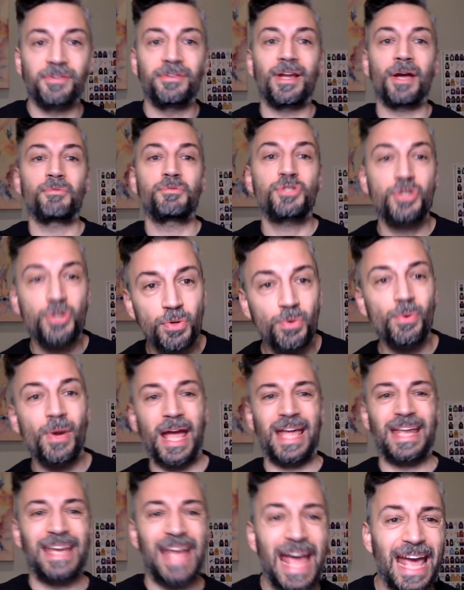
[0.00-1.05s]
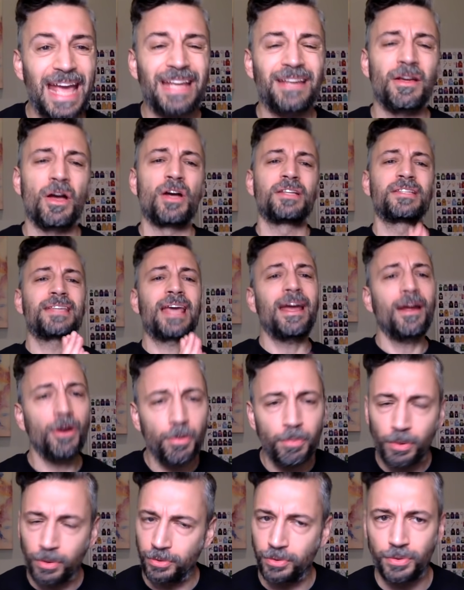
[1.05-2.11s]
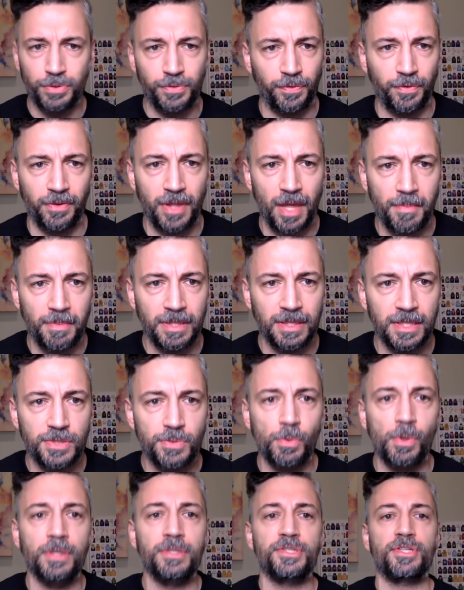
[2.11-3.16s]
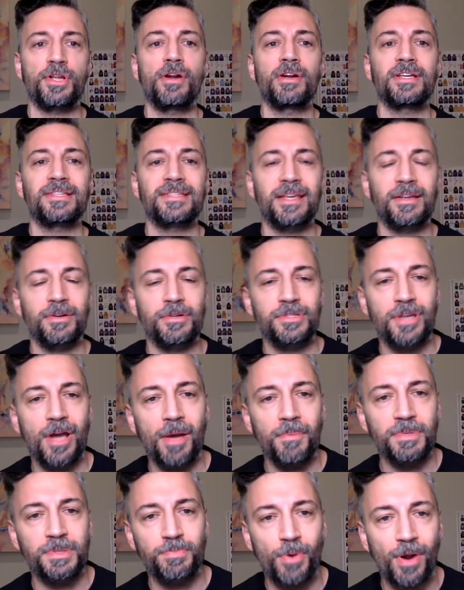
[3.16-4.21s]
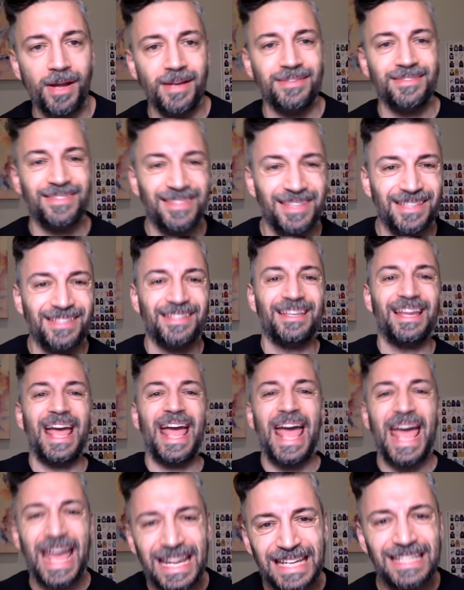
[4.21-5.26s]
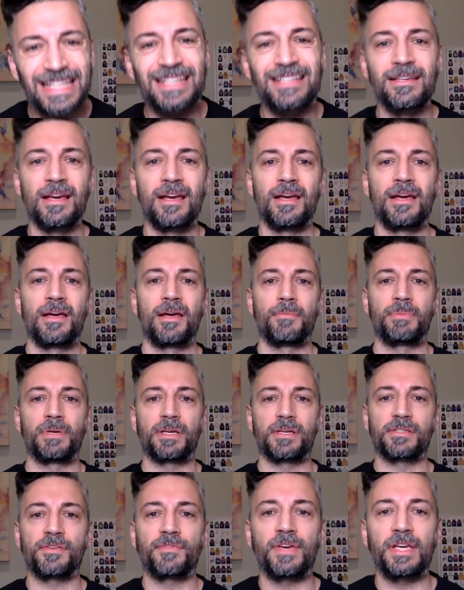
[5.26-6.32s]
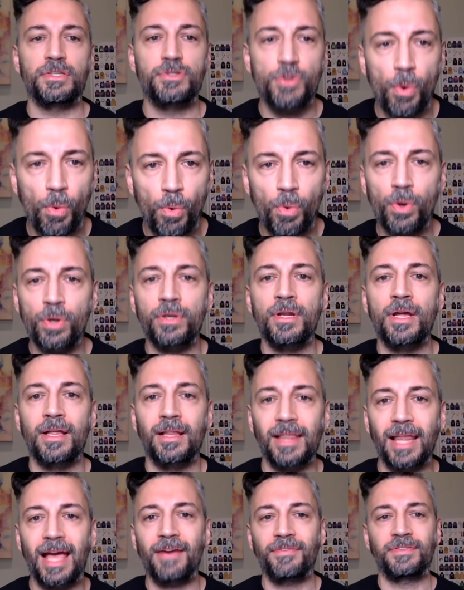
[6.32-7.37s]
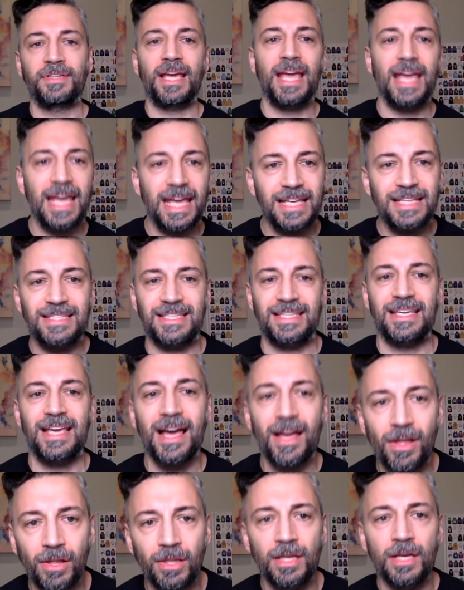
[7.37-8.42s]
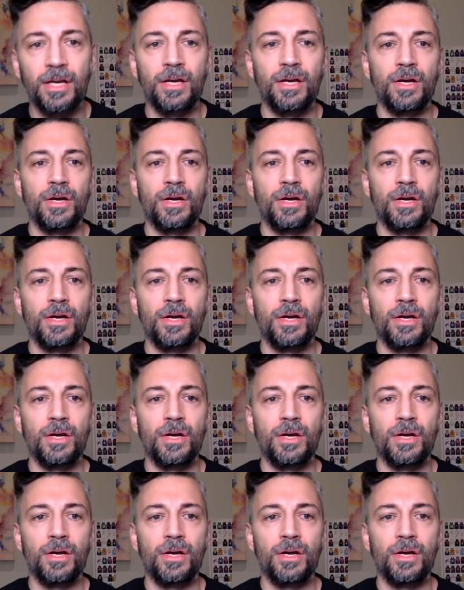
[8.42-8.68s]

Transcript: They're now 2-8. Terrible news for them in this one. Starting center Thomas Bryant's season ended because of a torn left ACL.